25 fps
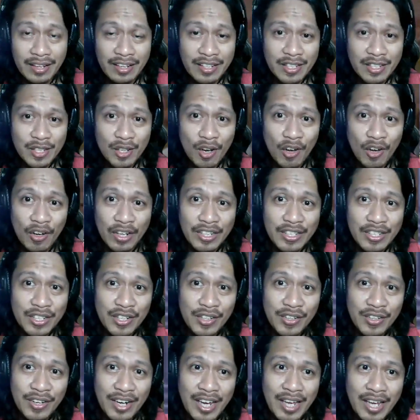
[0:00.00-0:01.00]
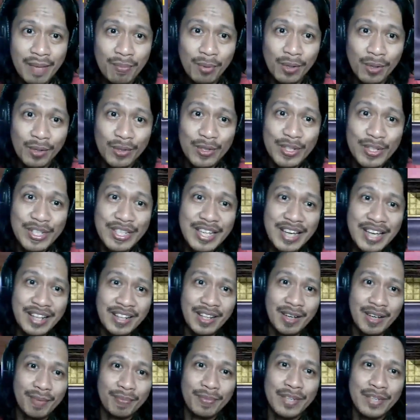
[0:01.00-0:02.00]
as long as you're able to set
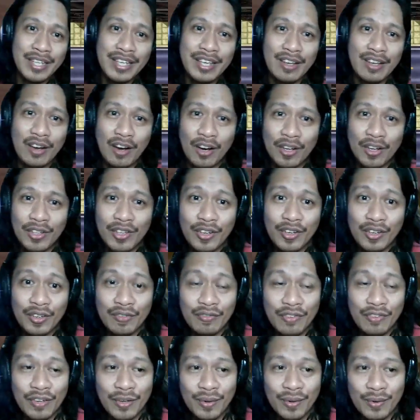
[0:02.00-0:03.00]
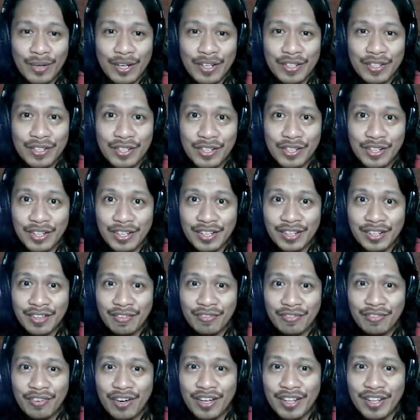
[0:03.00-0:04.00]
up the audio configuration in the
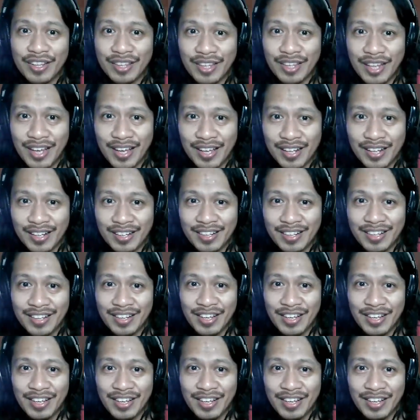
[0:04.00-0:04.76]
front end.